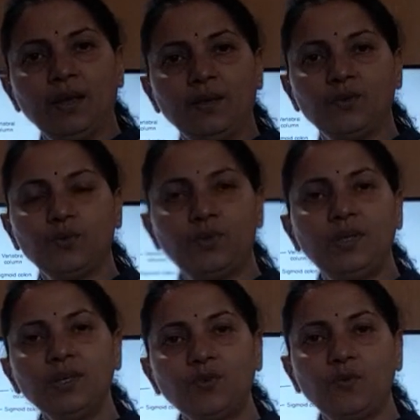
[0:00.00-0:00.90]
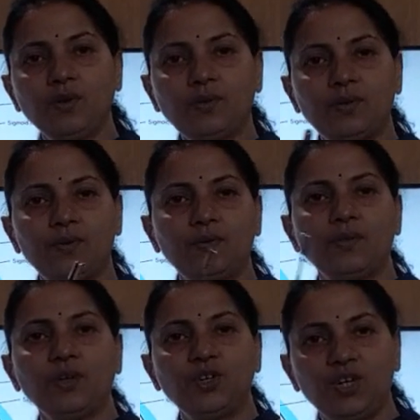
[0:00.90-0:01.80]
So this was
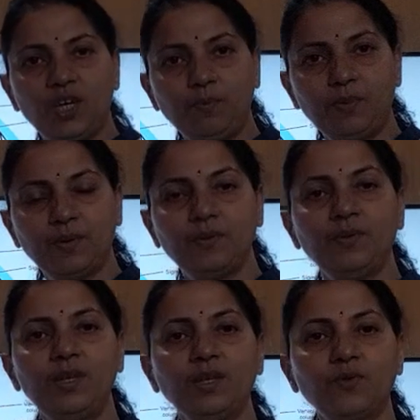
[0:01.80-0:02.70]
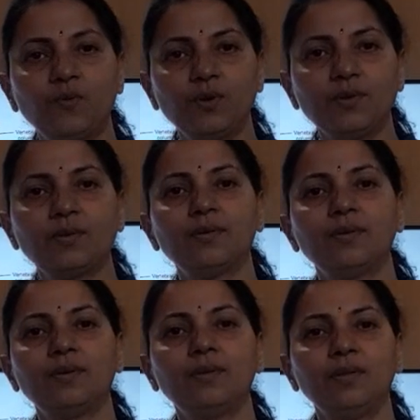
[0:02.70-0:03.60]
the shape, this was
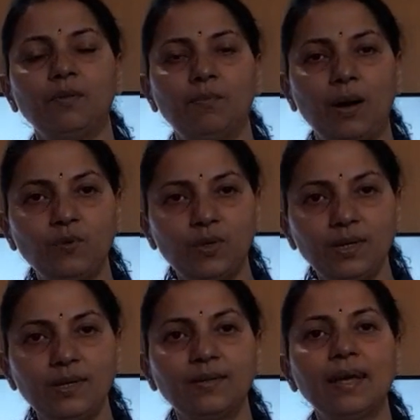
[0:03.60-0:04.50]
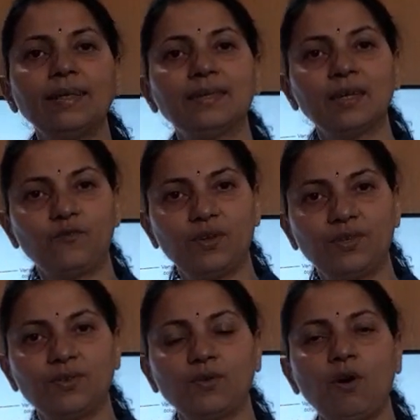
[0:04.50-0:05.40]
the boundaries and
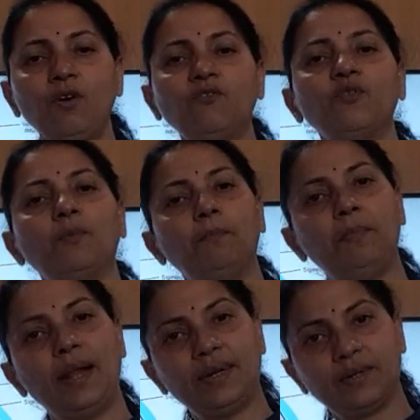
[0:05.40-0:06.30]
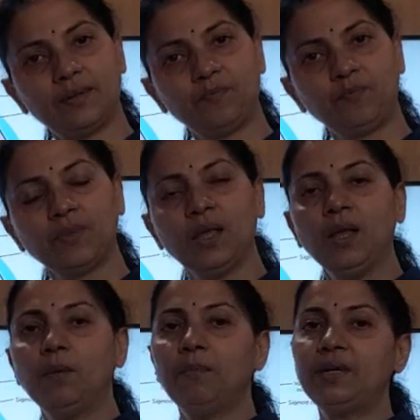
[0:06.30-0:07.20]
surfaces of bladder.
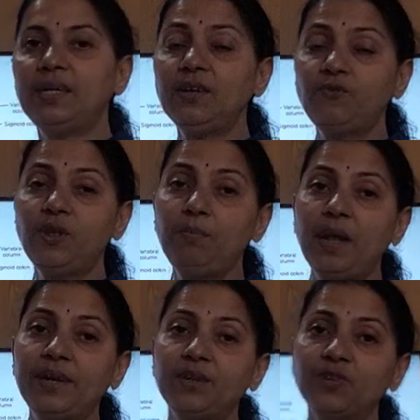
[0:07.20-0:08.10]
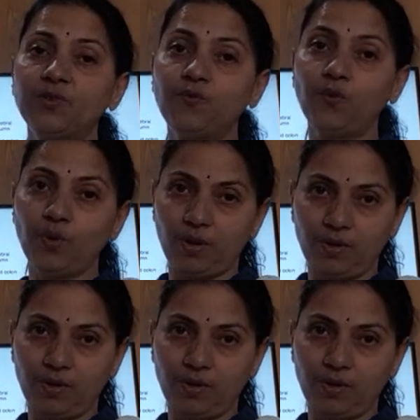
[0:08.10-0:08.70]
But if the bladder is full,